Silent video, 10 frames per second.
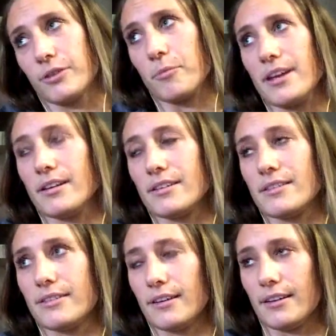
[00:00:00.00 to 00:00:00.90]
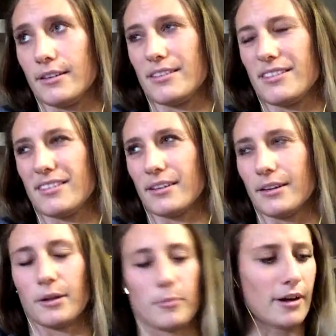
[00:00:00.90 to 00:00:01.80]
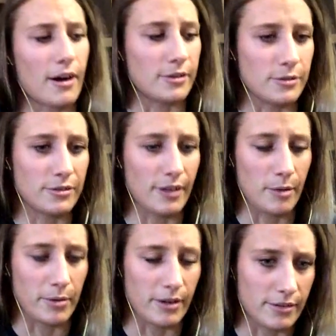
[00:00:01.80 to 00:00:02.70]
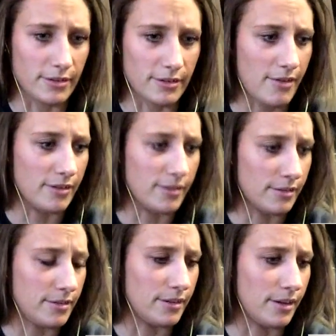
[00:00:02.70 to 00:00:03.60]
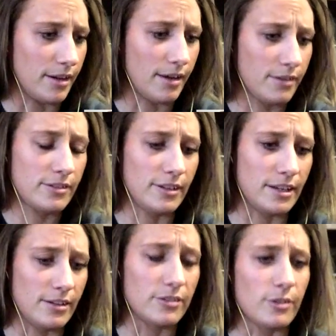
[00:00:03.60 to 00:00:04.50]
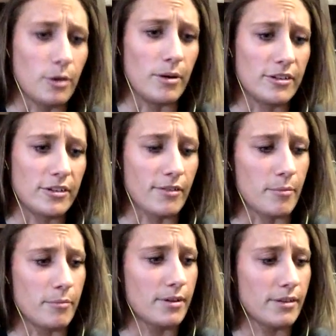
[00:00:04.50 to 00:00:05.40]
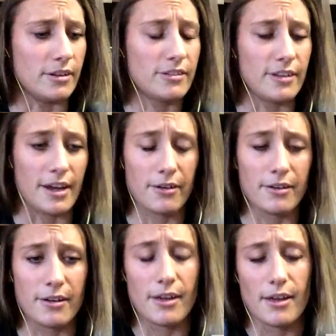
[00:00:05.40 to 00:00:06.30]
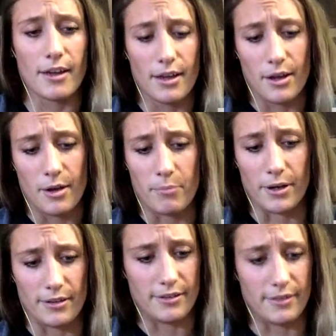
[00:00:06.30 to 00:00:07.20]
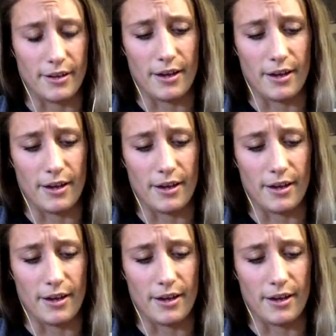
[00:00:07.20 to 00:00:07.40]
for me it's a little bit hard to say because I haven't seen so much of them this year. But